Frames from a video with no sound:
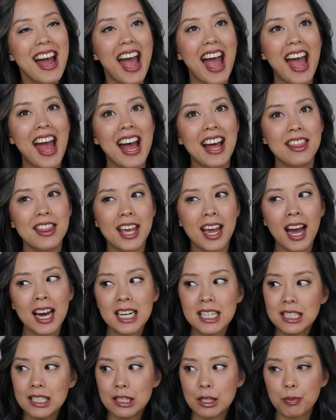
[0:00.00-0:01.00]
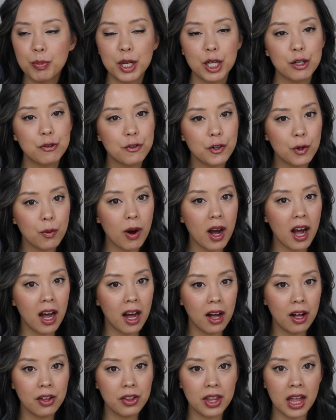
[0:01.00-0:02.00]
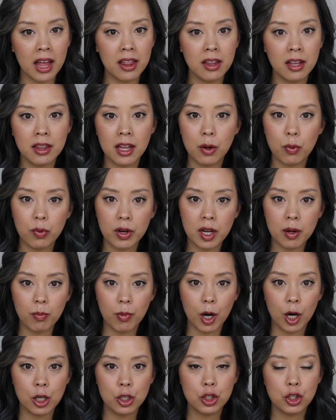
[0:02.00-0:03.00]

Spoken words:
And they kind of disappeared for a while, and then they reemerged.